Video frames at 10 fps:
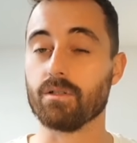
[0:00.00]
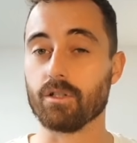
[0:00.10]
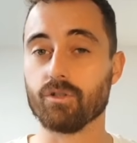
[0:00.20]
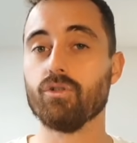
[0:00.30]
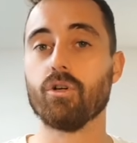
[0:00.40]
So
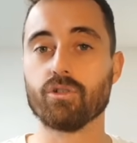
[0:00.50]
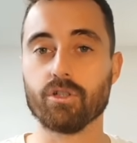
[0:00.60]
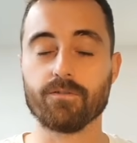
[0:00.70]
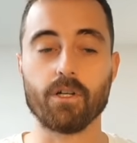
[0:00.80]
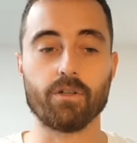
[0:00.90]
it's not
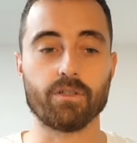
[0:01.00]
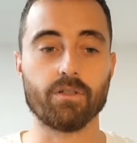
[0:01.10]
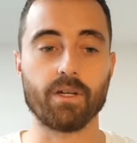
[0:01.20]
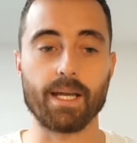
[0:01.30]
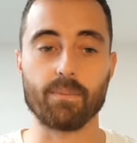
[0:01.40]
just focused
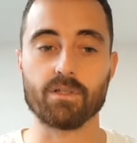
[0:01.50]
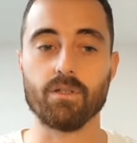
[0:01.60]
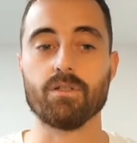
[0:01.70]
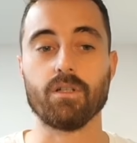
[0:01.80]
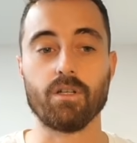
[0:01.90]
on Game Week
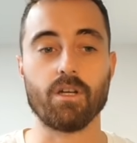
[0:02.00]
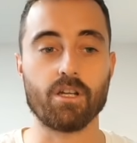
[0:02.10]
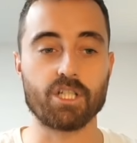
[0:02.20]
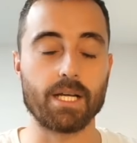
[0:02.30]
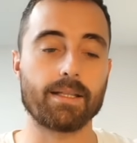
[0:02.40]
2, so you can
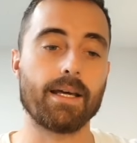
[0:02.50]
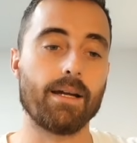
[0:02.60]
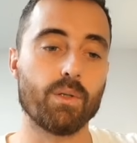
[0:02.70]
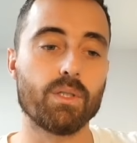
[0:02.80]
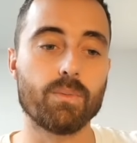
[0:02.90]
go check that
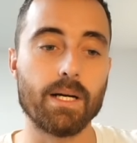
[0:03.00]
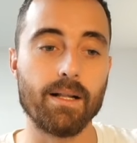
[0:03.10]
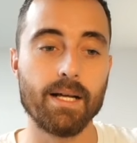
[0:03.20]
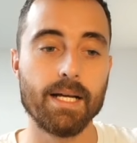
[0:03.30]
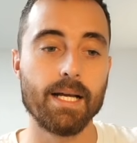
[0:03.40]
out as well.